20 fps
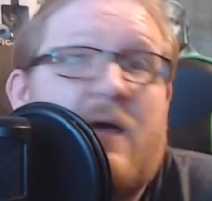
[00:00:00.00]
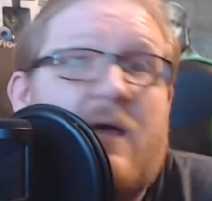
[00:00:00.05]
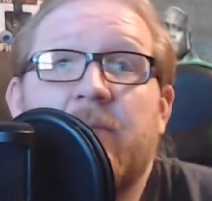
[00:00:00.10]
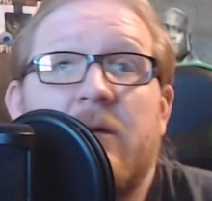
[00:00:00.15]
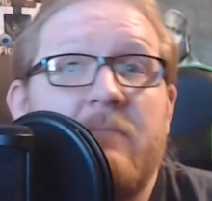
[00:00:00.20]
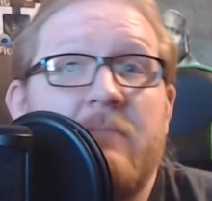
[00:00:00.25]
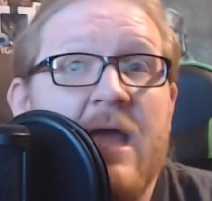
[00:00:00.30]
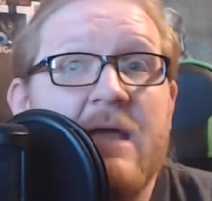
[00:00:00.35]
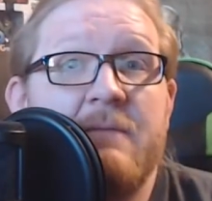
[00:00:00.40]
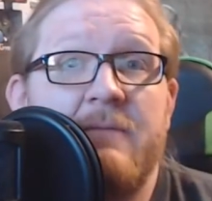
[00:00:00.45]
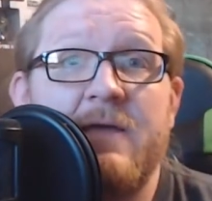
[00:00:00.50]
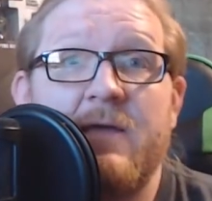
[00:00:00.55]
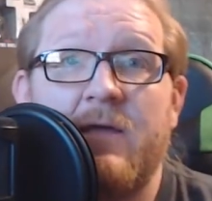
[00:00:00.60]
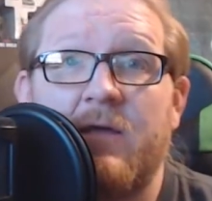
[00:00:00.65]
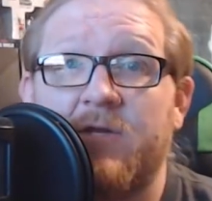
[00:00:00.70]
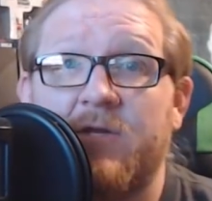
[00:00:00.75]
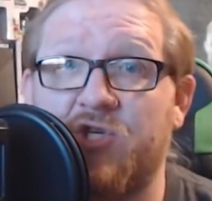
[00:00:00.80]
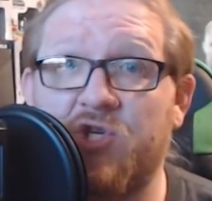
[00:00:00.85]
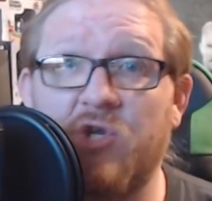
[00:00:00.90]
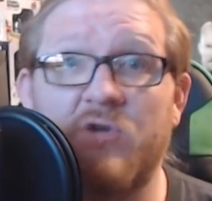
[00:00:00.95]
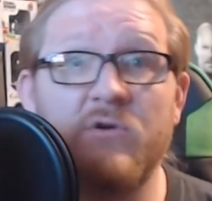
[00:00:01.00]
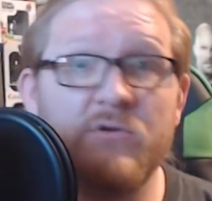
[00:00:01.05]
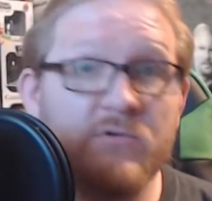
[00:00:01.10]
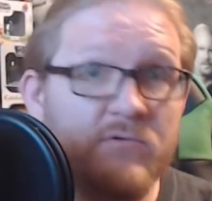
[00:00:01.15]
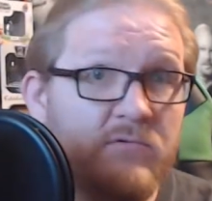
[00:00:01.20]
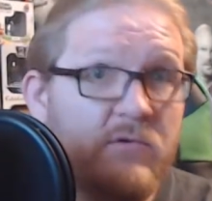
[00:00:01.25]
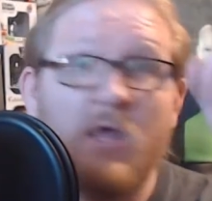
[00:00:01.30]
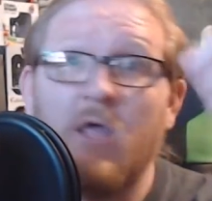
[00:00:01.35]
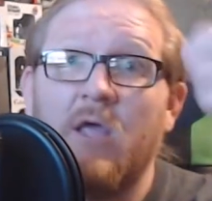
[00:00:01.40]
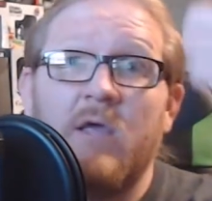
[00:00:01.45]
I mean, maybe
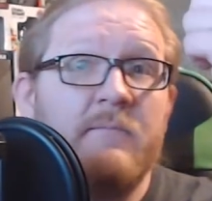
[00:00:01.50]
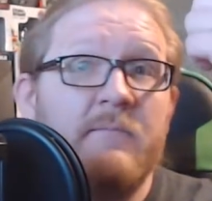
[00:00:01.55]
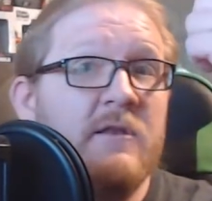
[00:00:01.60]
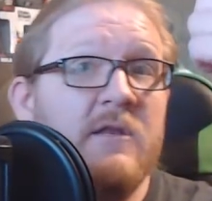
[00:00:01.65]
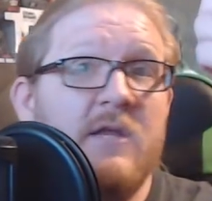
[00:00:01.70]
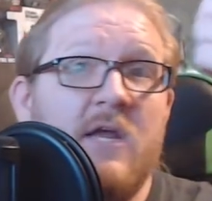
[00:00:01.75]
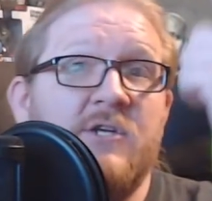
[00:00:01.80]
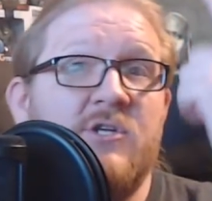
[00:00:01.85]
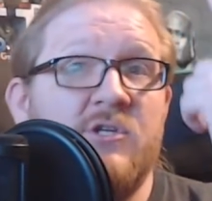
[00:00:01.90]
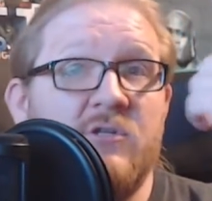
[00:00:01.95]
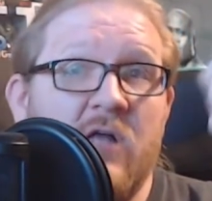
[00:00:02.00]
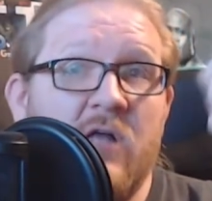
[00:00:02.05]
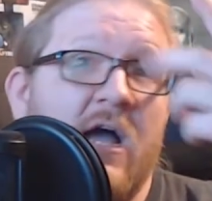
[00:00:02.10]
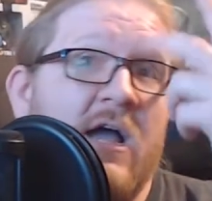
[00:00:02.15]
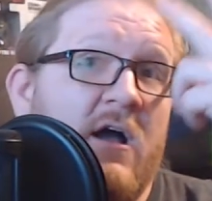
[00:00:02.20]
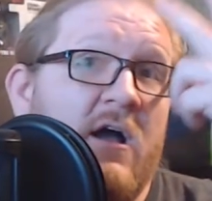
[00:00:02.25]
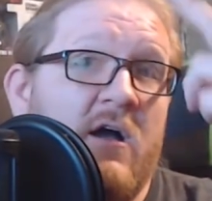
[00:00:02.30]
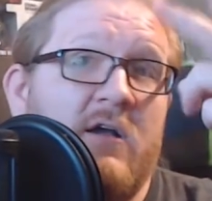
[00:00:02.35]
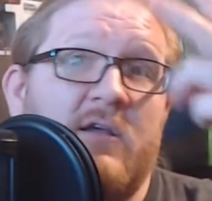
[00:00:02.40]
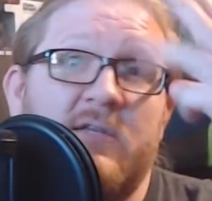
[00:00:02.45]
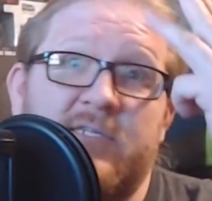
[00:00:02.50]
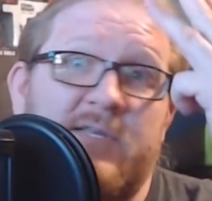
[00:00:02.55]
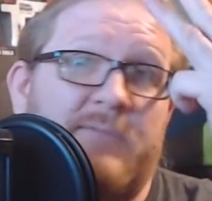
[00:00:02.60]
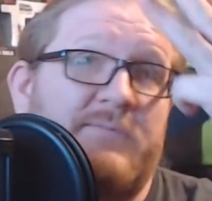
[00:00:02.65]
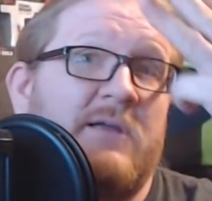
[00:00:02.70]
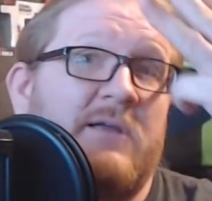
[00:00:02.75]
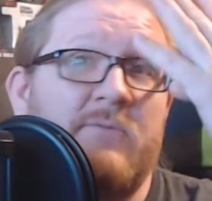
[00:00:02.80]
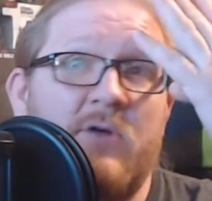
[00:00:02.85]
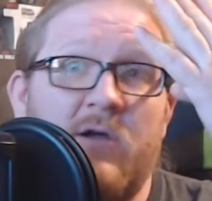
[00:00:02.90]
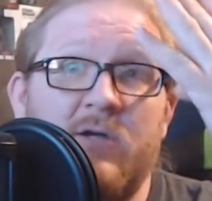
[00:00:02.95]
June. I mean, you got July, August,
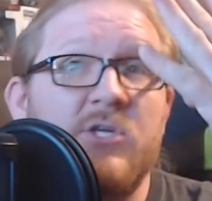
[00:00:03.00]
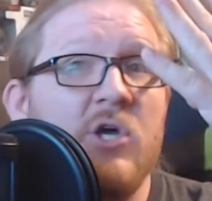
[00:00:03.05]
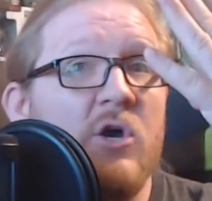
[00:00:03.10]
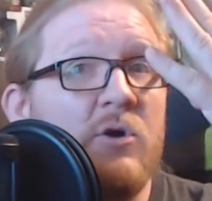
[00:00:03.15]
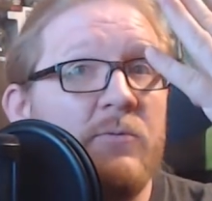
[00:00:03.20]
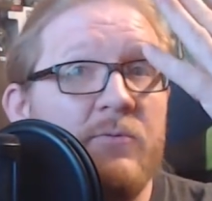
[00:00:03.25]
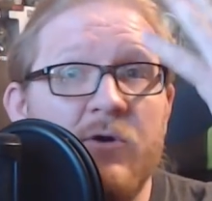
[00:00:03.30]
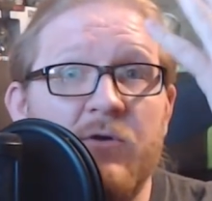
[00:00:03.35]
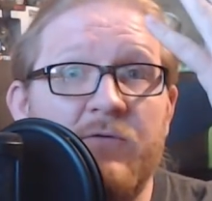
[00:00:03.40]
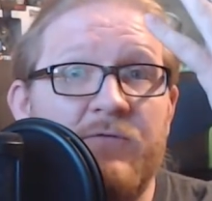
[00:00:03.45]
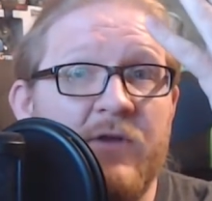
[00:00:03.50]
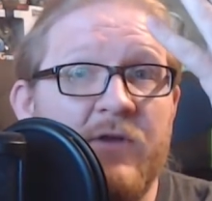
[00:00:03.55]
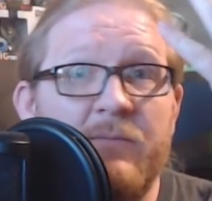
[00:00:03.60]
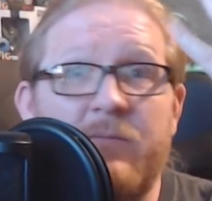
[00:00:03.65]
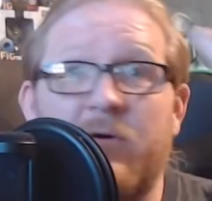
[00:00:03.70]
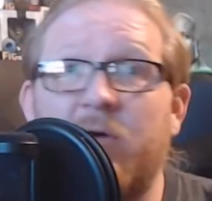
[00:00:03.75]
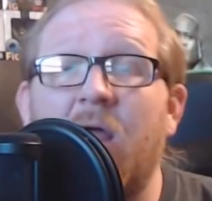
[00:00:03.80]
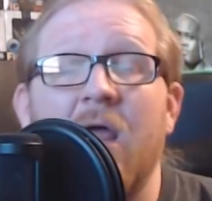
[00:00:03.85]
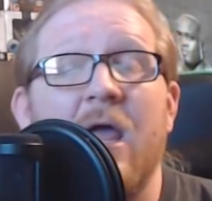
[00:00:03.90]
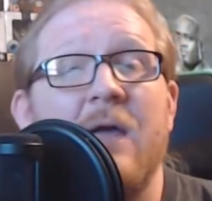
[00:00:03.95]
September, October, November.